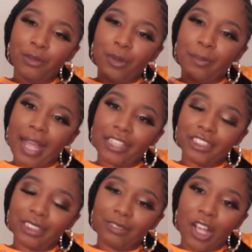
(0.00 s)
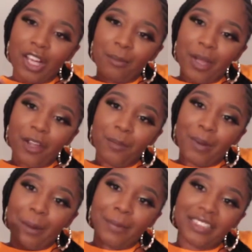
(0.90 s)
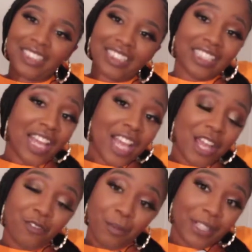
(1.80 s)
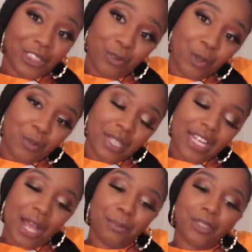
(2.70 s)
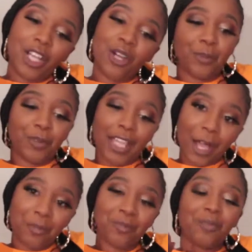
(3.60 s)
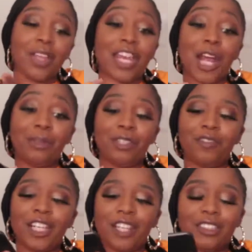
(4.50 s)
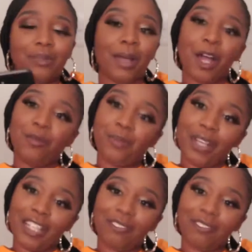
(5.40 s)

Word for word: what packages I'm talking about, my business information will be down below. Yeah, not what the video is about, but